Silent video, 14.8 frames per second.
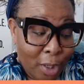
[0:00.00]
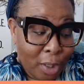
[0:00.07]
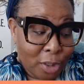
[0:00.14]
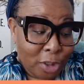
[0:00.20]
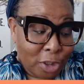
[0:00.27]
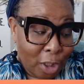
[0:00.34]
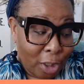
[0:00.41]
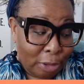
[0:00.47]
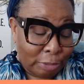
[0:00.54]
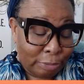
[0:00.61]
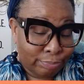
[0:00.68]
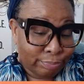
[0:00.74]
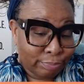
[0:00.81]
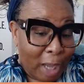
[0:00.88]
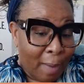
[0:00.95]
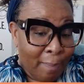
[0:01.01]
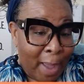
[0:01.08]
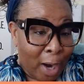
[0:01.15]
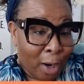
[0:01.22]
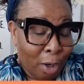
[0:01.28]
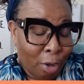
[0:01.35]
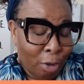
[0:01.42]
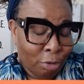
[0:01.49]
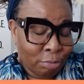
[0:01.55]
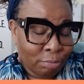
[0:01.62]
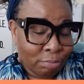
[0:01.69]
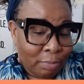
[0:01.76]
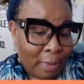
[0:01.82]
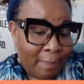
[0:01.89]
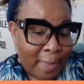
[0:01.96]
So I'm not
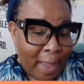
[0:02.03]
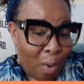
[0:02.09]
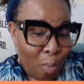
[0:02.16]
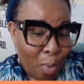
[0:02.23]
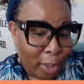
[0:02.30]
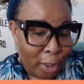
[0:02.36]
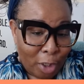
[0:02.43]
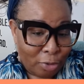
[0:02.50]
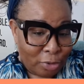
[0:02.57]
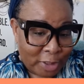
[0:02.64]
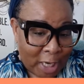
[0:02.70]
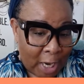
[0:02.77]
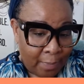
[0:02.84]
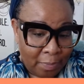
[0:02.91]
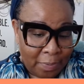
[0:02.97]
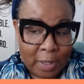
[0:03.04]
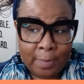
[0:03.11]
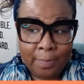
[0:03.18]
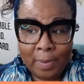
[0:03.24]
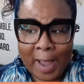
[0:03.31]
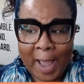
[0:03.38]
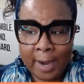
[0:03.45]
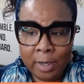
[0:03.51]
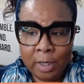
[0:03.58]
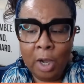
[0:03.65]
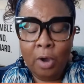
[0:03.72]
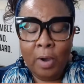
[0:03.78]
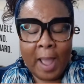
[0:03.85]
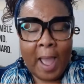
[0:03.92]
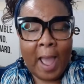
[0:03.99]
one of those type of people. I
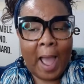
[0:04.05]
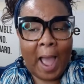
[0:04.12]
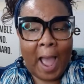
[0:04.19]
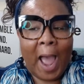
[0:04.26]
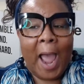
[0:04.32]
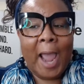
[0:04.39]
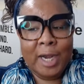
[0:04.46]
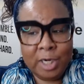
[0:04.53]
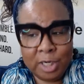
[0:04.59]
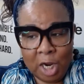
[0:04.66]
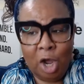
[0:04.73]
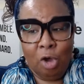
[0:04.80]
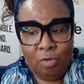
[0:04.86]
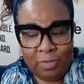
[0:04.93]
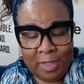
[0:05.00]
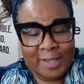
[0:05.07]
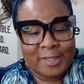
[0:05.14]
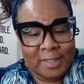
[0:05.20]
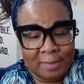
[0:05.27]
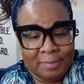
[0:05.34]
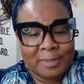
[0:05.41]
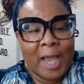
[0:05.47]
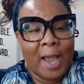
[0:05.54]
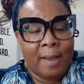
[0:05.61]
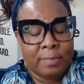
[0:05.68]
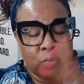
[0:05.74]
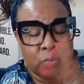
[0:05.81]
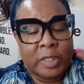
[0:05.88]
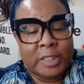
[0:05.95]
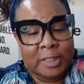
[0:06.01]
know that sometimes
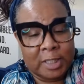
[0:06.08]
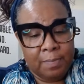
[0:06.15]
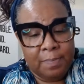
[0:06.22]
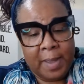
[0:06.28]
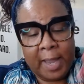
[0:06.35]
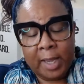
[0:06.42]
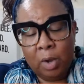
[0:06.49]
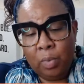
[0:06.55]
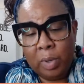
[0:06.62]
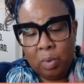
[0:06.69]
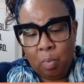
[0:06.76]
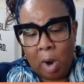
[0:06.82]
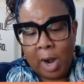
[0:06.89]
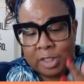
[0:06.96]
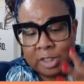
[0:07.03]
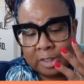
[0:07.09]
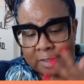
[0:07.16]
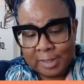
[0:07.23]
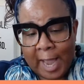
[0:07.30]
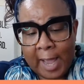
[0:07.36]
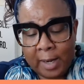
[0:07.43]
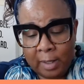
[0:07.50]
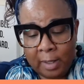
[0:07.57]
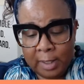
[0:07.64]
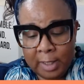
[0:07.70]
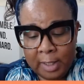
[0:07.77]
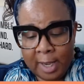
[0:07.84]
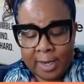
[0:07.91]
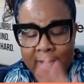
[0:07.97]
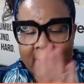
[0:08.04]
we sit back and we watch silently,
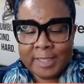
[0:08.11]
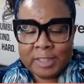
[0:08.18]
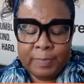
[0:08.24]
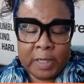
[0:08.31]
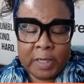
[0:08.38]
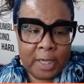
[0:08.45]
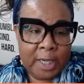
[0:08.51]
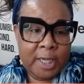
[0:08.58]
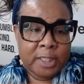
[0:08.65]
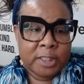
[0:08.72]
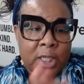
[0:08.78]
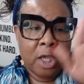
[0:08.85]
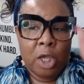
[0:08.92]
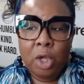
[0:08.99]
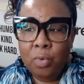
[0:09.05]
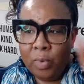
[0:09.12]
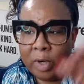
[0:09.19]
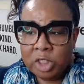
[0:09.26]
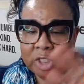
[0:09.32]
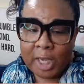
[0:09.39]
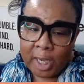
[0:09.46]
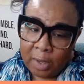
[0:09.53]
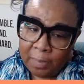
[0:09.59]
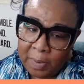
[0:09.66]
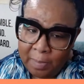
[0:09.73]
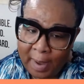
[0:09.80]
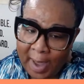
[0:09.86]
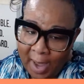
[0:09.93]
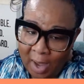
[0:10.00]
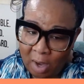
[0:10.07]
and that's because we're checking people
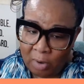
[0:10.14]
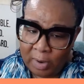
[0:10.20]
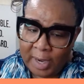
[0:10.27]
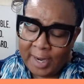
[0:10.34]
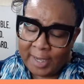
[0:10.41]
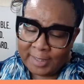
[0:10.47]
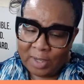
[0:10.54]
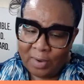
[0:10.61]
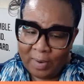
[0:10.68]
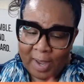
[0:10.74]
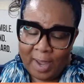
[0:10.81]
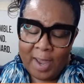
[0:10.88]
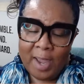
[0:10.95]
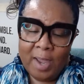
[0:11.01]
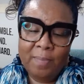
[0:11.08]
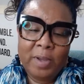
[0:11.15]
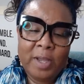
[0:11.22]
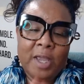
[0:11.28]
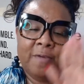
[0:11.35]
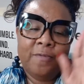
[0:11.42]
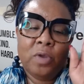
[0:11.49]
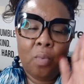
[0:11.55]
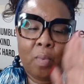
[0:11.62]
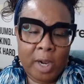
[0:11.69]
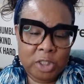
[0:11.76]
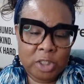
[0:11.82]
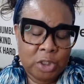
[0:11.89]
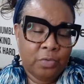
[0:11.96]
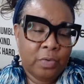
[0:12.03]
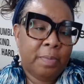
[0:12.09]
out, and that's okay. But if you're
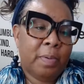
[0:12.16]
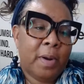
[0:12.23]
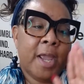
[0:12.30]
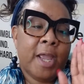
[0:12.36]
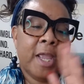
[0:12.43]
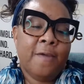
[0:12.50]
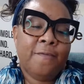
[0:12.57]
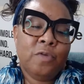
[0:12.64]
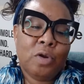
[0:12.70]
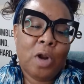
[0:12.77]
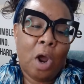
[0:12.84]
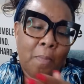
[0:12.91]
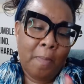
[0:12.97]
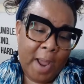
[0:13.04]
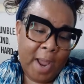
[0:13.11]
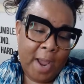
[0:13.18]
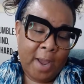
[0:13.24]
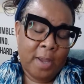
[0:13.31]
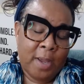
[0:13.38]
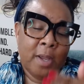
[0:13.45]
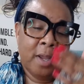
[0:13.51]
watching the replay, if you don't mind,